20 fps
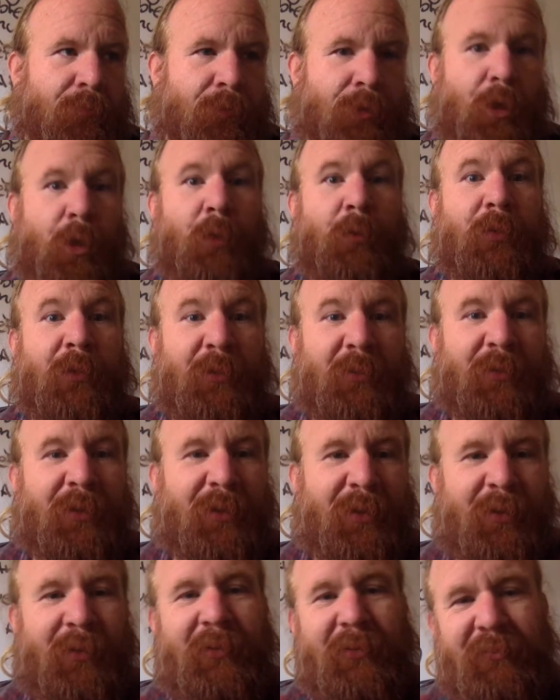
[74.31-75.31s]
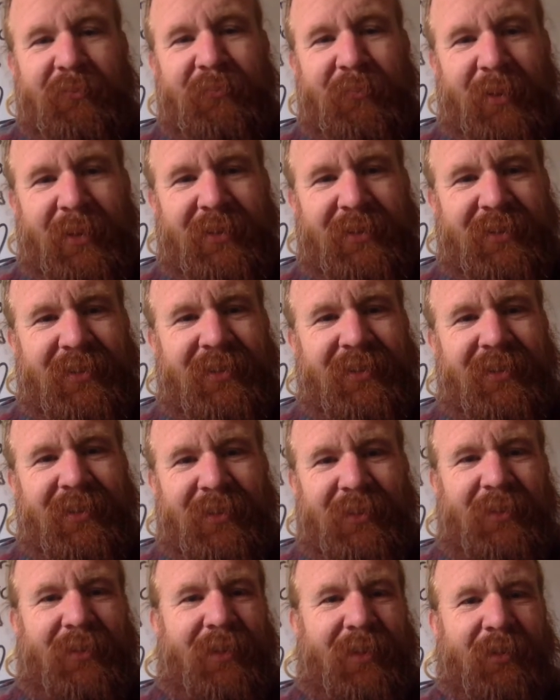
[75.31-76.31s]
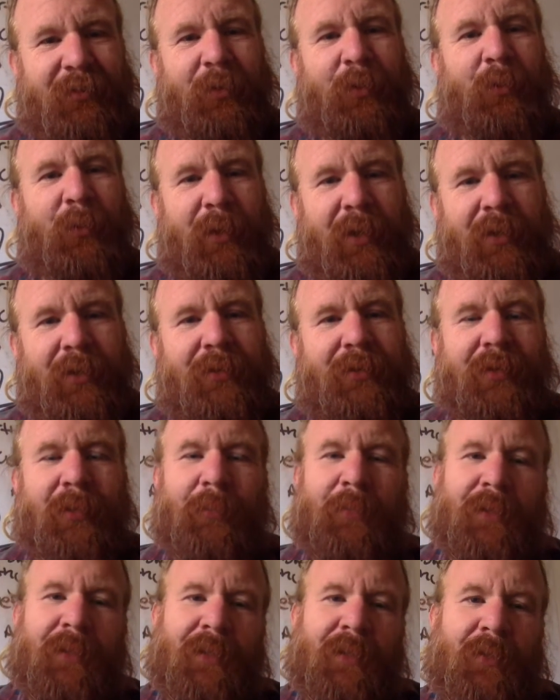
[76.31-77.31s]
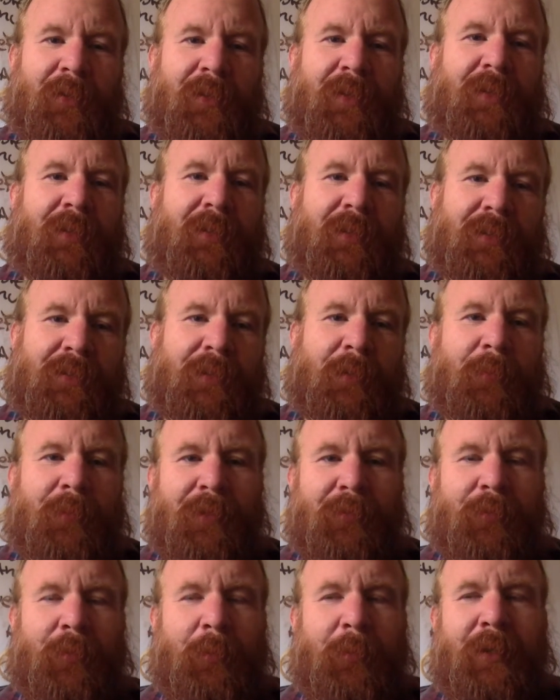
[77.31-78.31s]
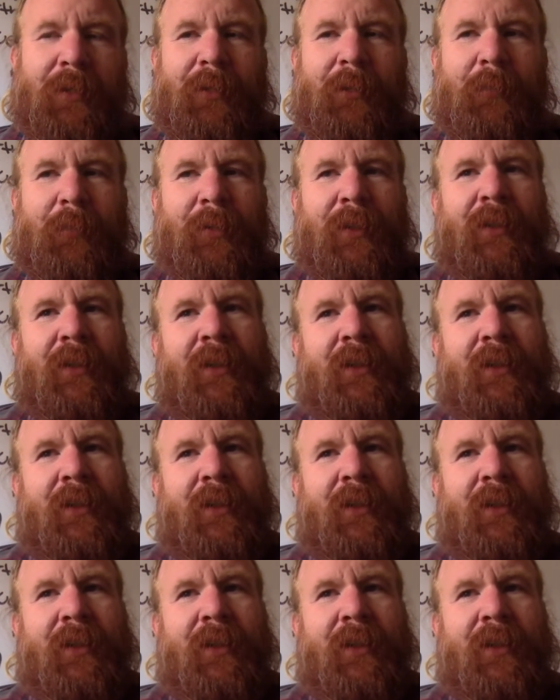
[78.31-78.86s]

known you knew, basically, like if you're reading something or hearing something from him,